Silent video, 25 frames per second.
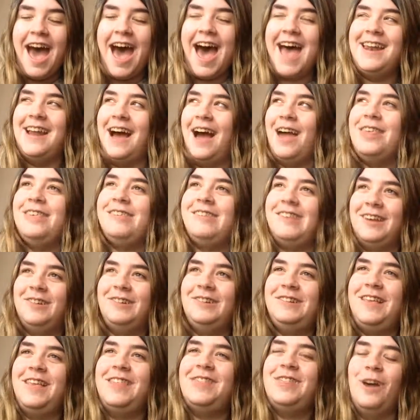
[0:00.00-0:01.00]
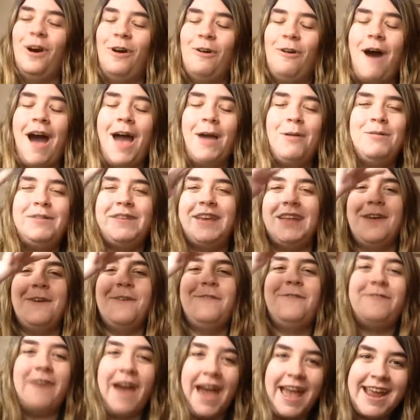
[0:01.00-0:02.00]
and I seriously thought I was going
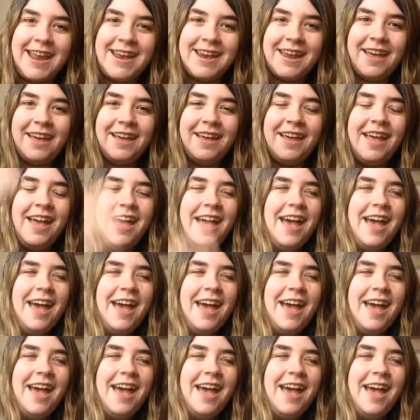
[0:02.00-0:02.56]
to faint.